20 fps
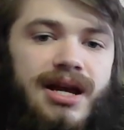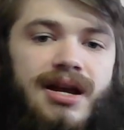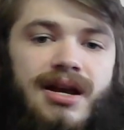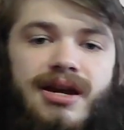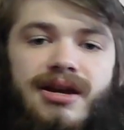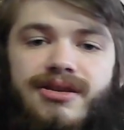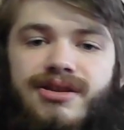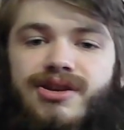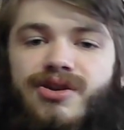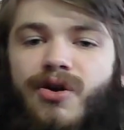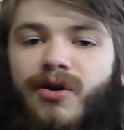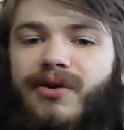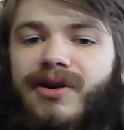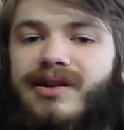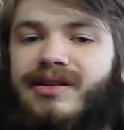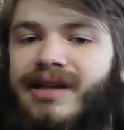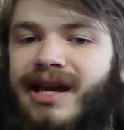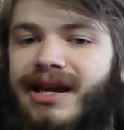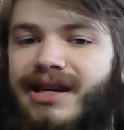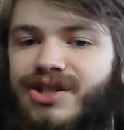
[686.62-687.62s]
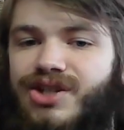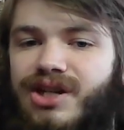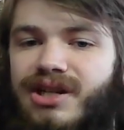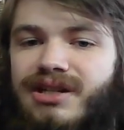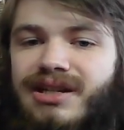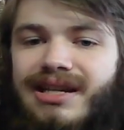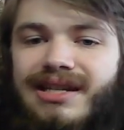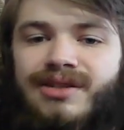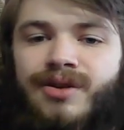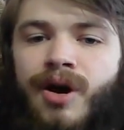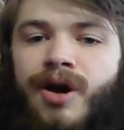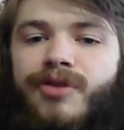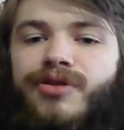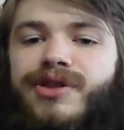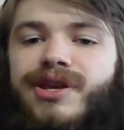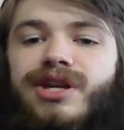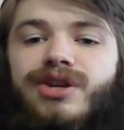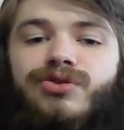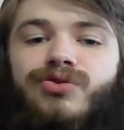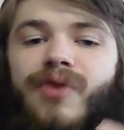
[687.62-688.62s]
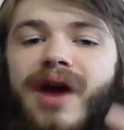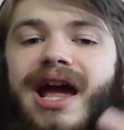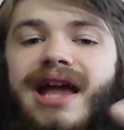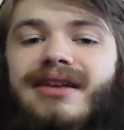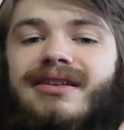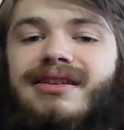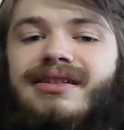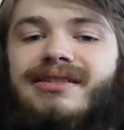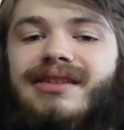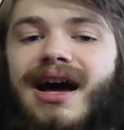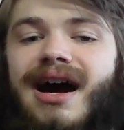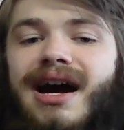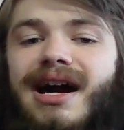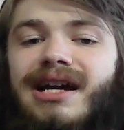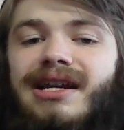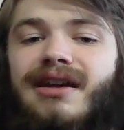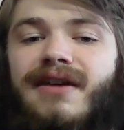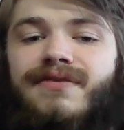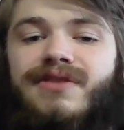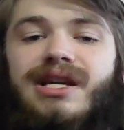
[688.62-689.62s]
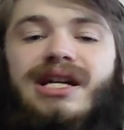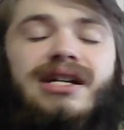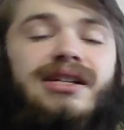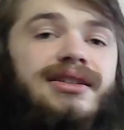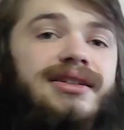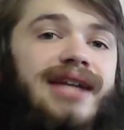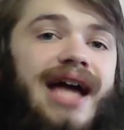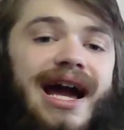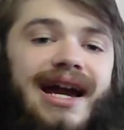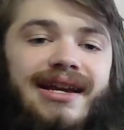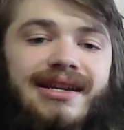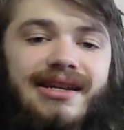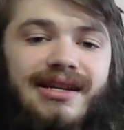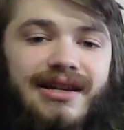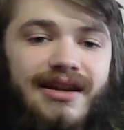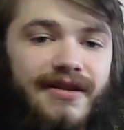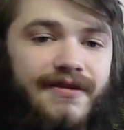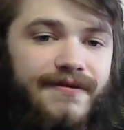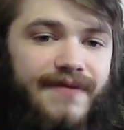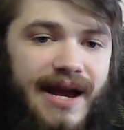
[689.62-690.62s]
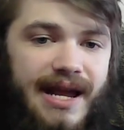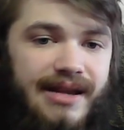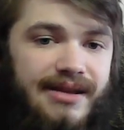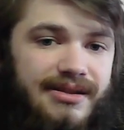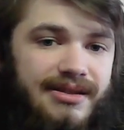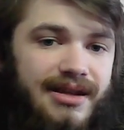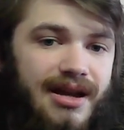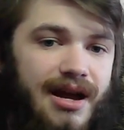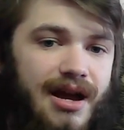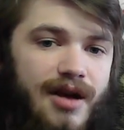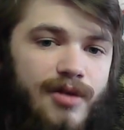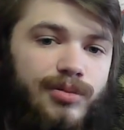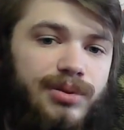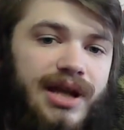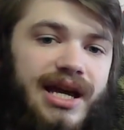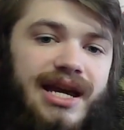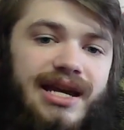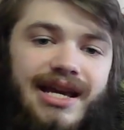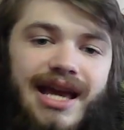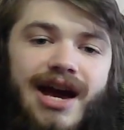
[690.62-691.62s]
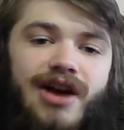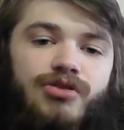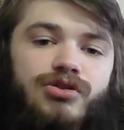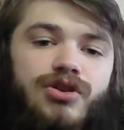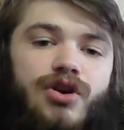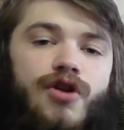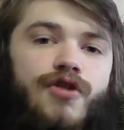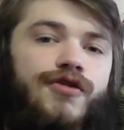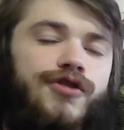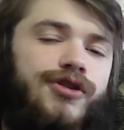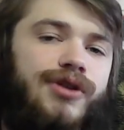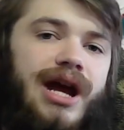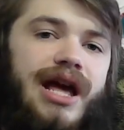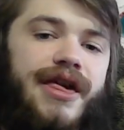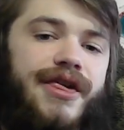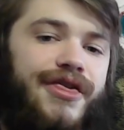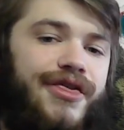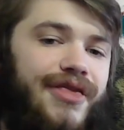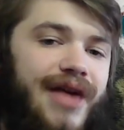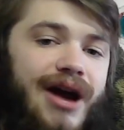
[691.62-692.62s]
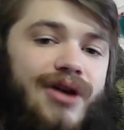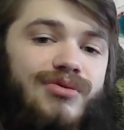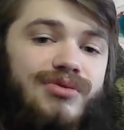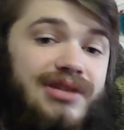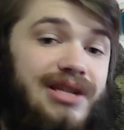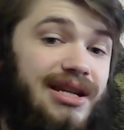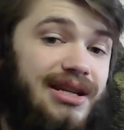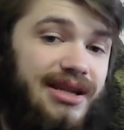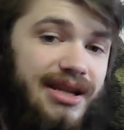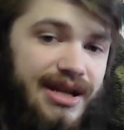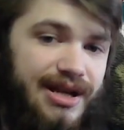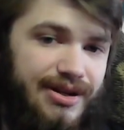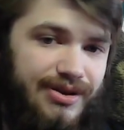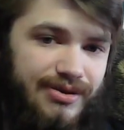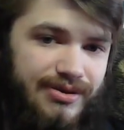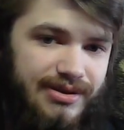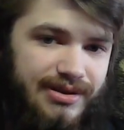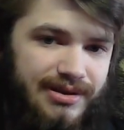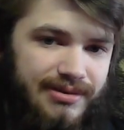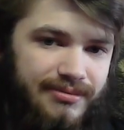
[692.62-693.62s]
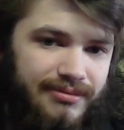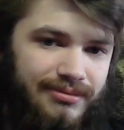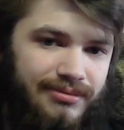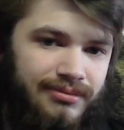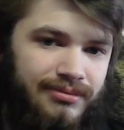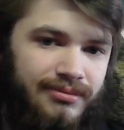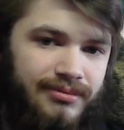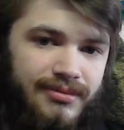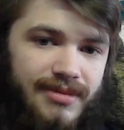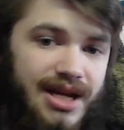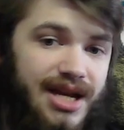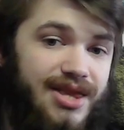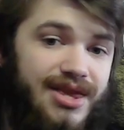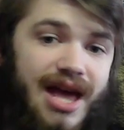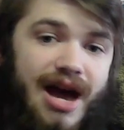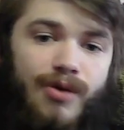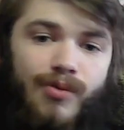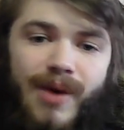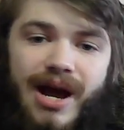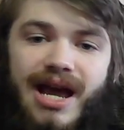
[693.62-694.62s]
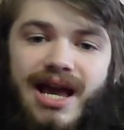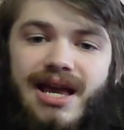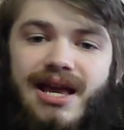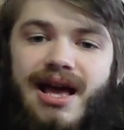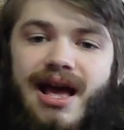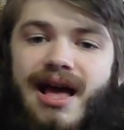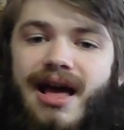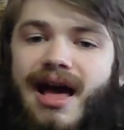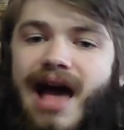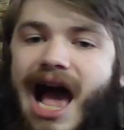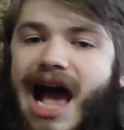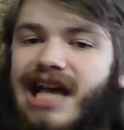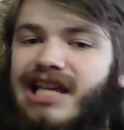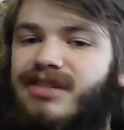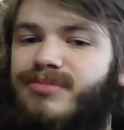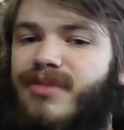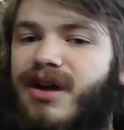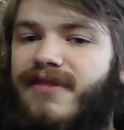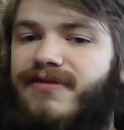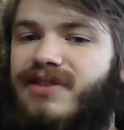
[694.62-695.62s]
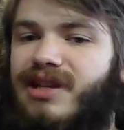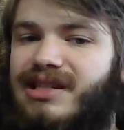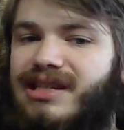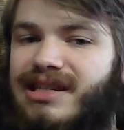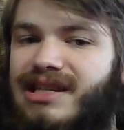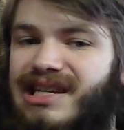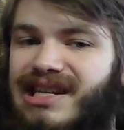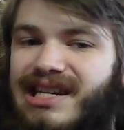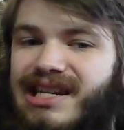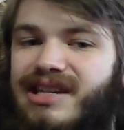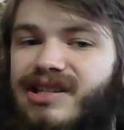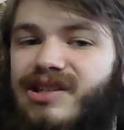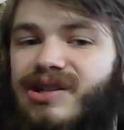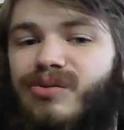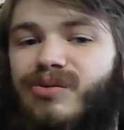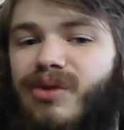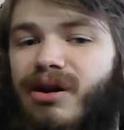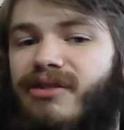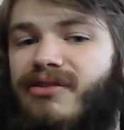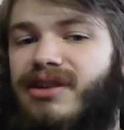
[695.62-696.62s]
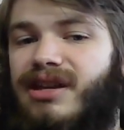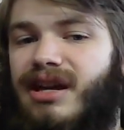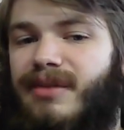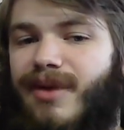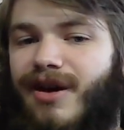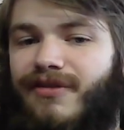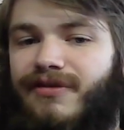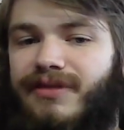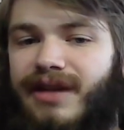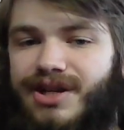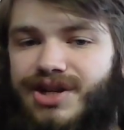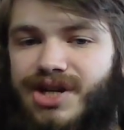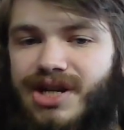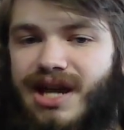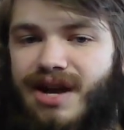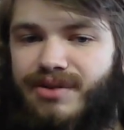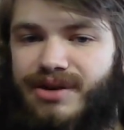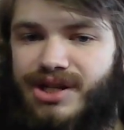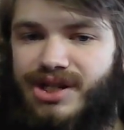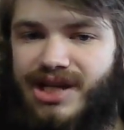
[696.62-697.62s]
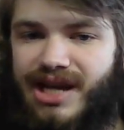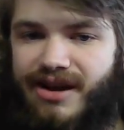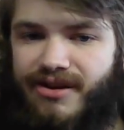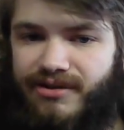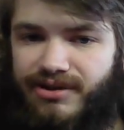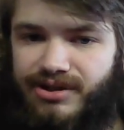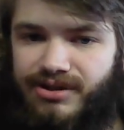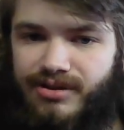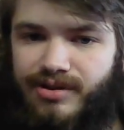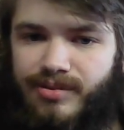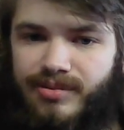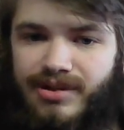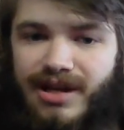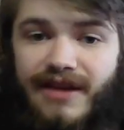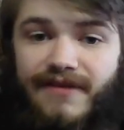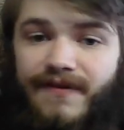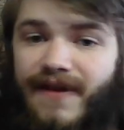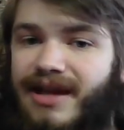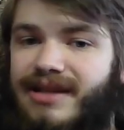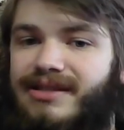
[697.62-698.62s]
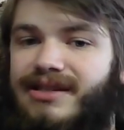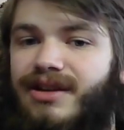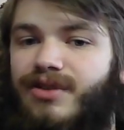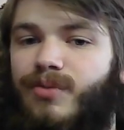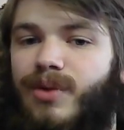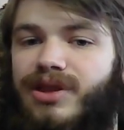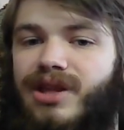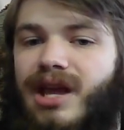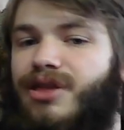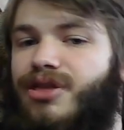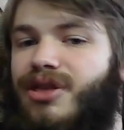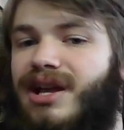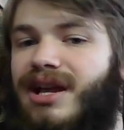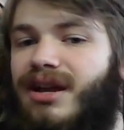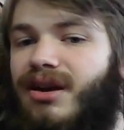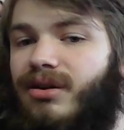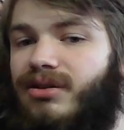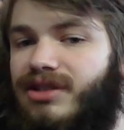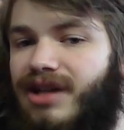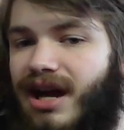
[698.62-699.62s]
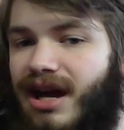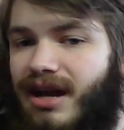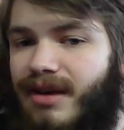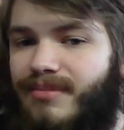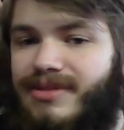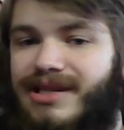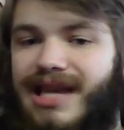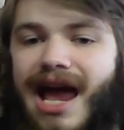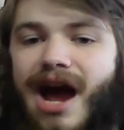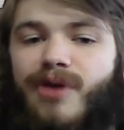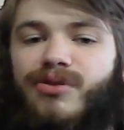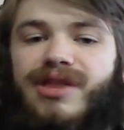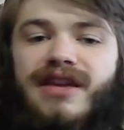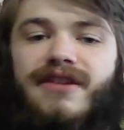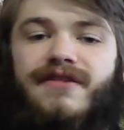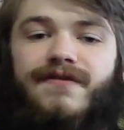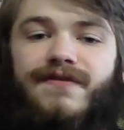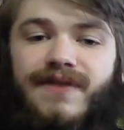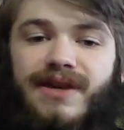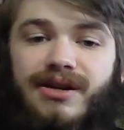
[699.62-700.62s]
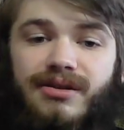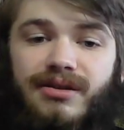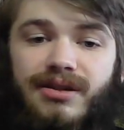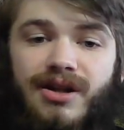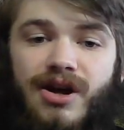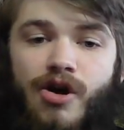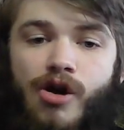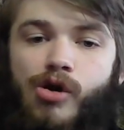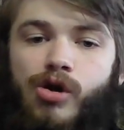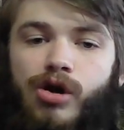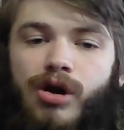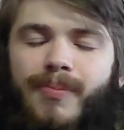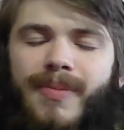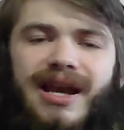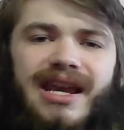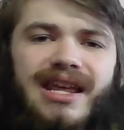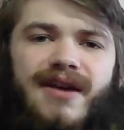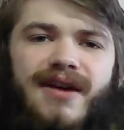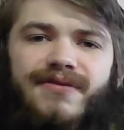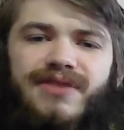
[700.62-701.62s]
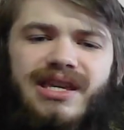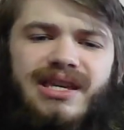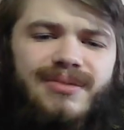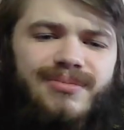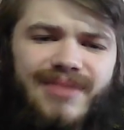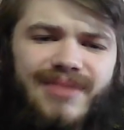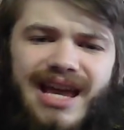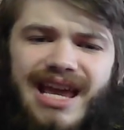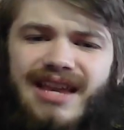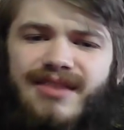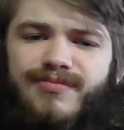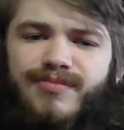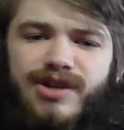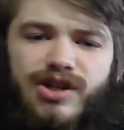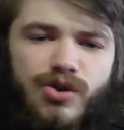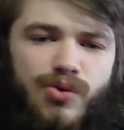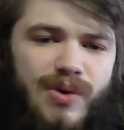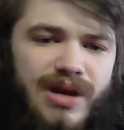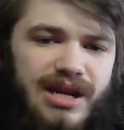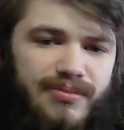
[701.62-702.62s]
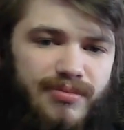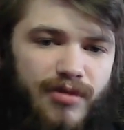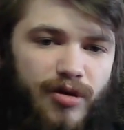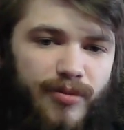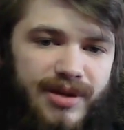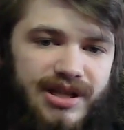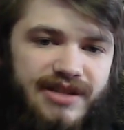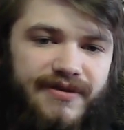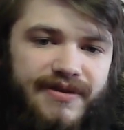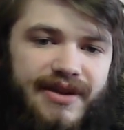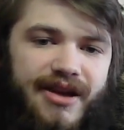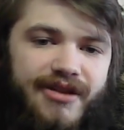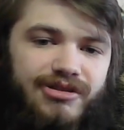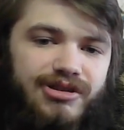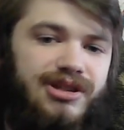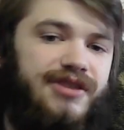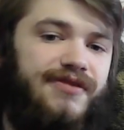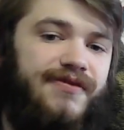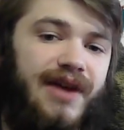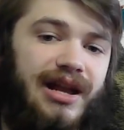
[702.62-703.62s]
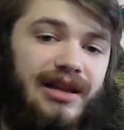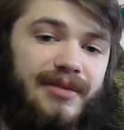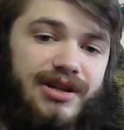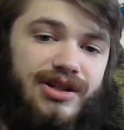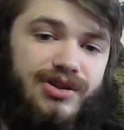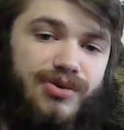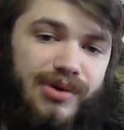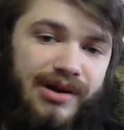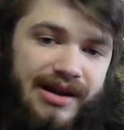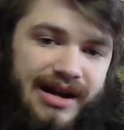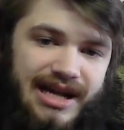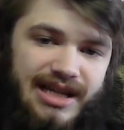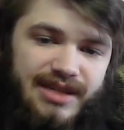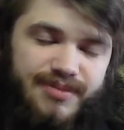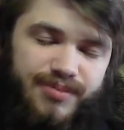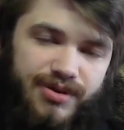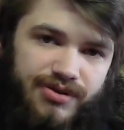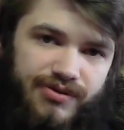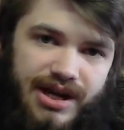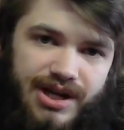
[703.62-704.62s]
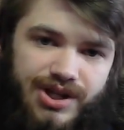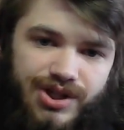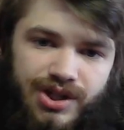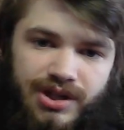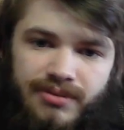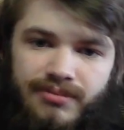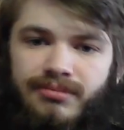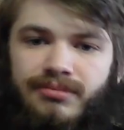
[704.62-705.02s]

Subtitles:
The orientation is on the grand design of the galactic events playing out over 1,000 years. In that way, Asimov doesn't need to worry about fleshing out each character, divesting what they think at all times, how they feel, or many of the in-between moments of character development or exploration.